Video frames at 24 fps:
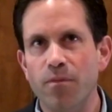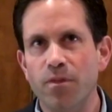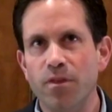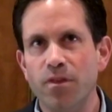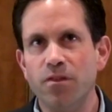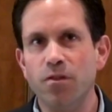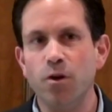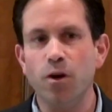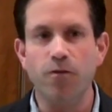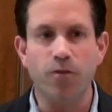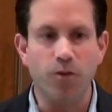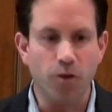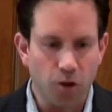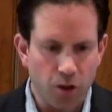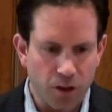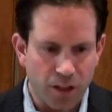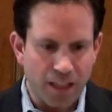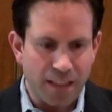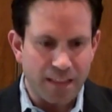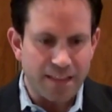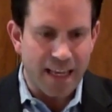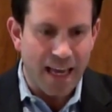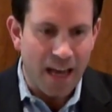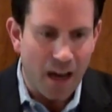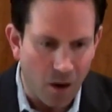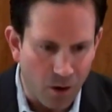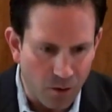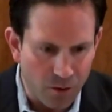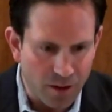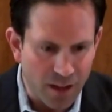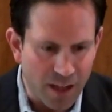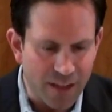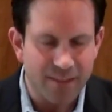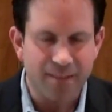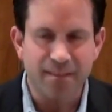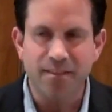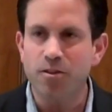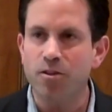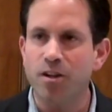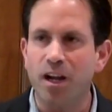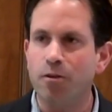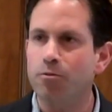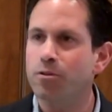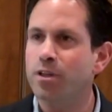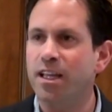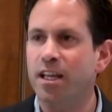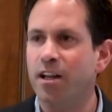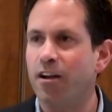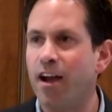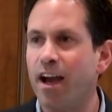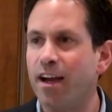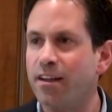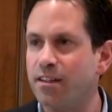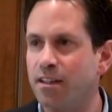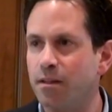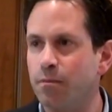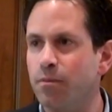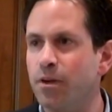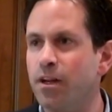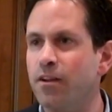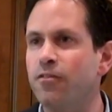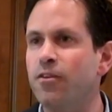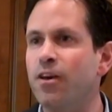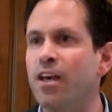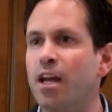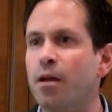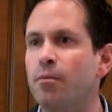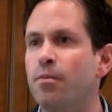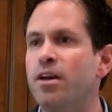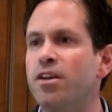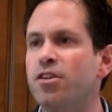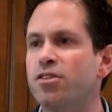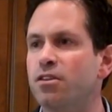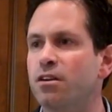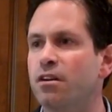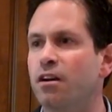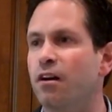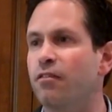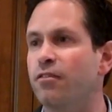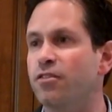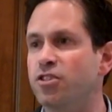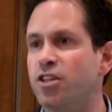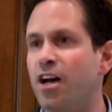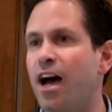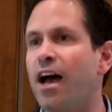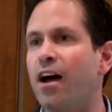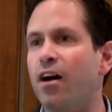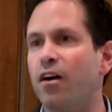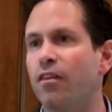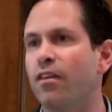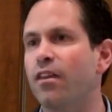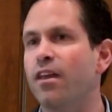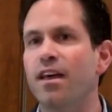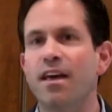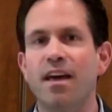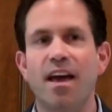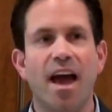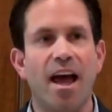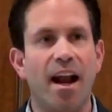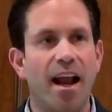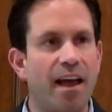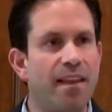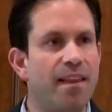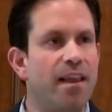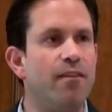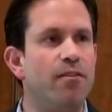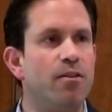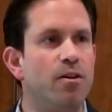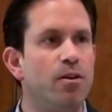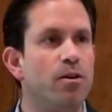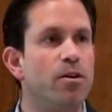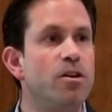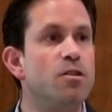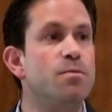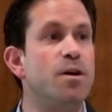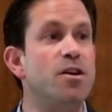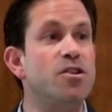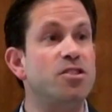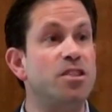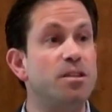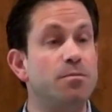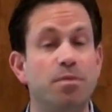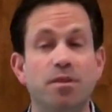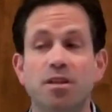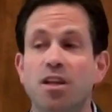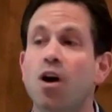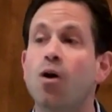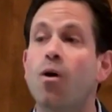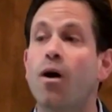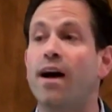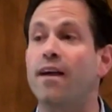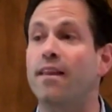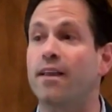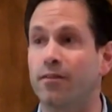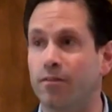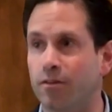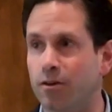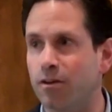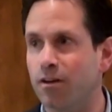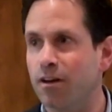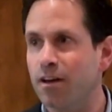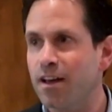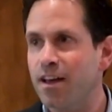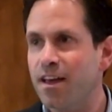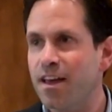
So if you're looking down, you're not really interacting. But if you get a picture of a child at eye level or especially below eye level,